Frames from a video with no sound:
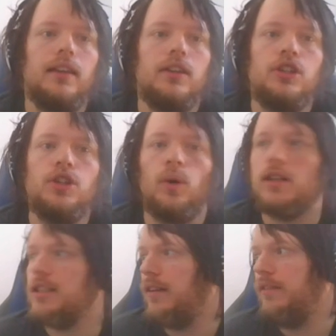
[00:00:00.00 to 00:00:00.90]
your
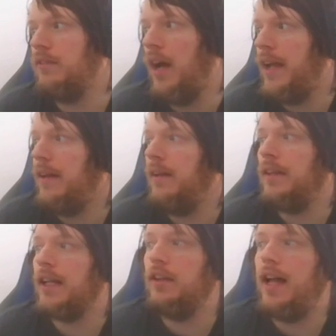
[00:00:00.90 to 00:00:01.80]
turn, right? And
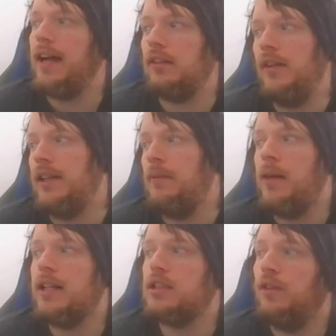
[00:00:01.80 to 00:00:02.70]
they go to activate their
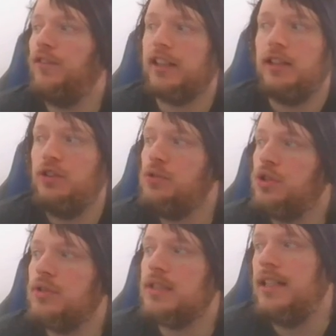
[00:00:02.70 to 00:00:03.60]
monster effect and you
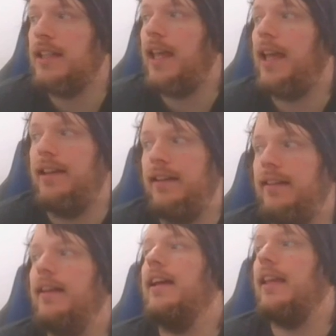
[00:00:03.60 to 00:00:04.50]
choose to negate it,
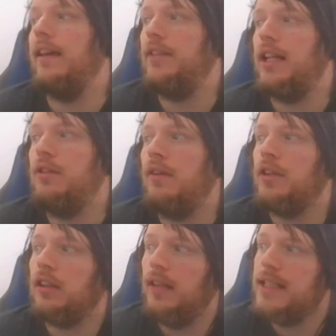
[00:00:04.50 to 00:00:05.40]
given that you have an
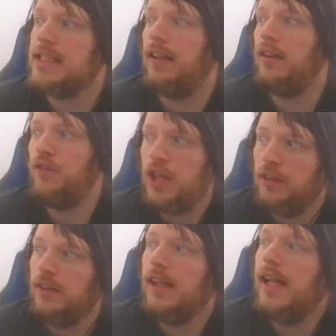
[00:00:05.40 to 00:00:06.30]
Ecclesia on the
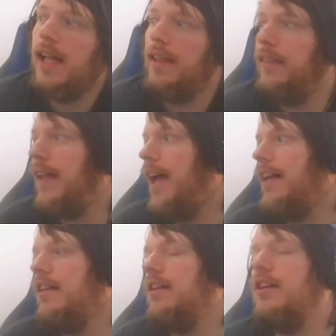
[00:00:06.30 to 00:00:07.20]
field,
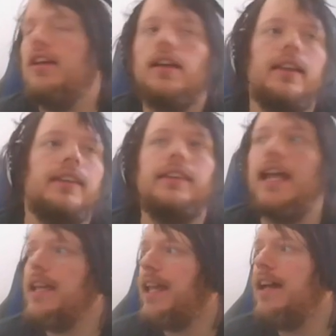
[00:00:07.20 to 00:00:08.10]
then
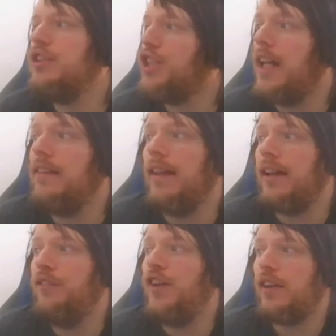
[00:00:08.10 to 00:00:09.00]
they can't chain like
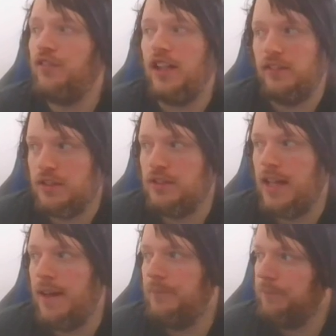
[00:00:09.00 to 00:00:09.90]
effect Veiler to
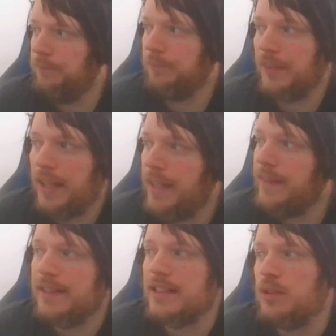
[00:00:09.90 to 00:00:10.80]
that. Okay,
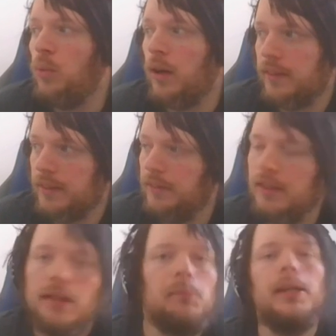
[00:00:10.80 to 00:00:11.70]
that doesn't work
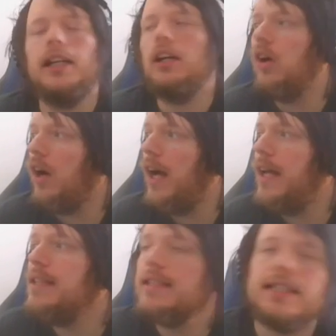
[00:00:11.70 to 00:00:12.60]

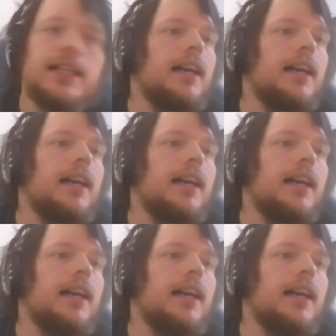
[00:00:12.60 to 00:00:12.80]
because